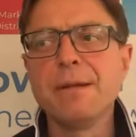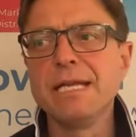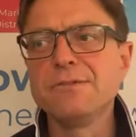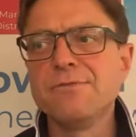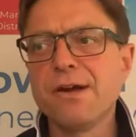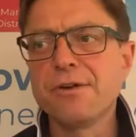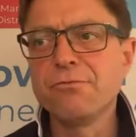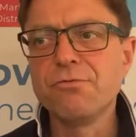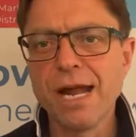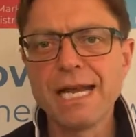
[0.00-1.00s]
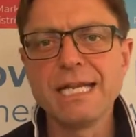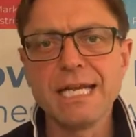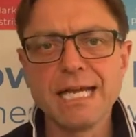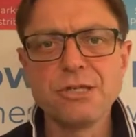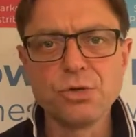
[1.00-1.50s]
is very rarely
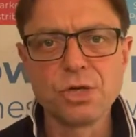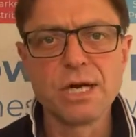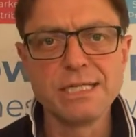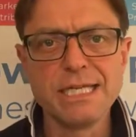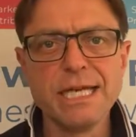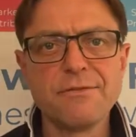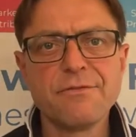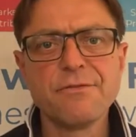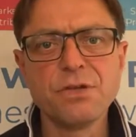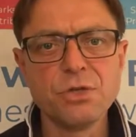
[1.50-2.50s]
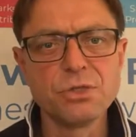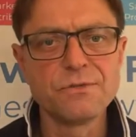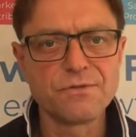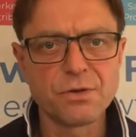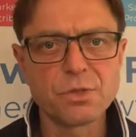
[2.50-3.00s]
a good idea for you to
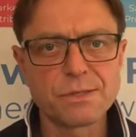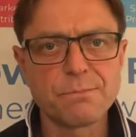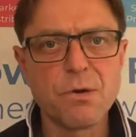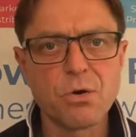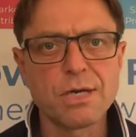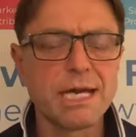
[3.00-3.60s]
focus upon